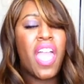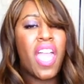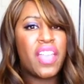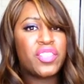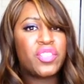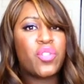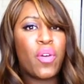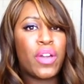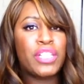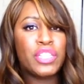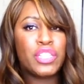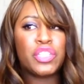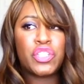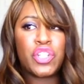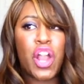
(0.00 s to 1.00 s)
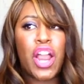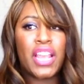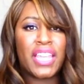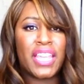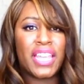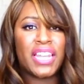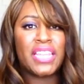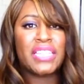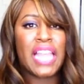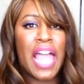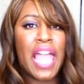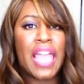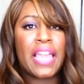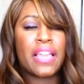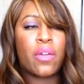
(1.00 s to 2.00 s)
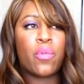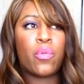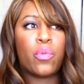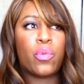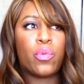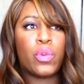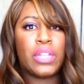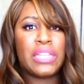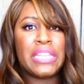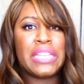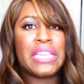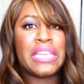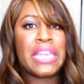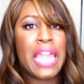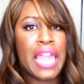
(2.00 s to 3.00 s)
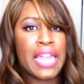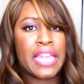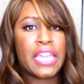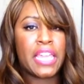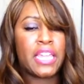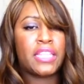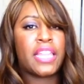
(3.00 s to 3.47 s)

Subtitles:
it's going to start getting like really cakey.